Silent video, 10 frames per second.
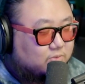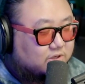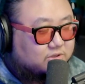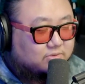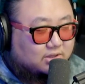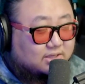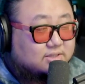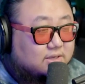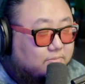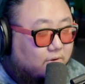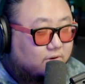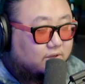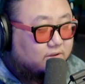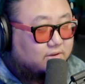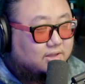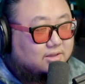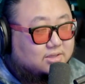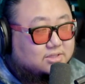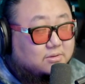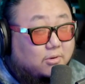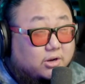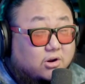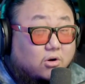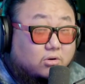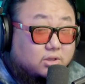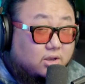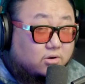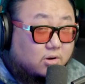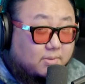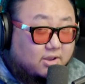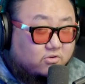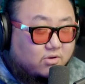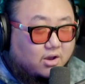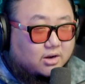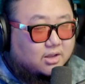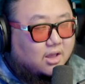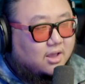We're going to do a listening party. You can get the listening party early on our Patreon.